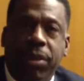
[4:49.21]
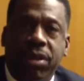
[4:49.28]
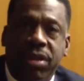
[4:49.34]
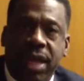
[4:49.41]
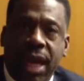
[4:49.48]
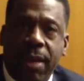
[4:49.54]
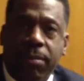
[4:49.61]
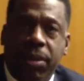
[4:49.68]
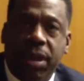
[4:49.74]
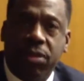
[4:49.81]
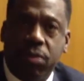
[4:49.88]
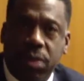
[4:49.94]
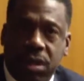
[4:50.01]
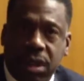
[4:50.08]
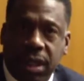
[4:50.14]
the TAP
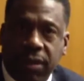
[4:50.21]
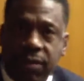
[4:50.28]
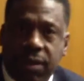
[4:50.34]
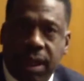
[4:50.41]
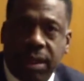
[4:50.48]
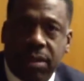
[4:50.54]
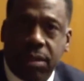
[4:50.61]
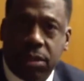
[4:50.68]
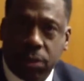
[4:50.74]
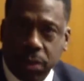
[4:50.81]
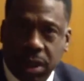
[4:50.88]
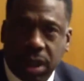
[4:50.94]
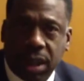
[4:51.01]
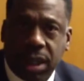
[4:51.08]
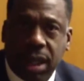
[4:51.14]
that's received at the
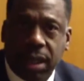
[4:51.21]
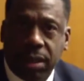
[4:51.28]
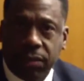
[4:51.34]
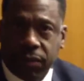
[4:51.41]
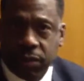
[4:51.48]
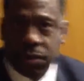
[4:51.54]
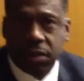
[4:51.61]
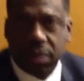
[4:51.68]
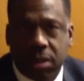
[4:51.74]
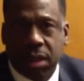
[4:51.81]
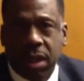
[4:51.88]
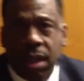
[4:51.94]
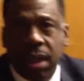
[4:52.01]
two-year college versus,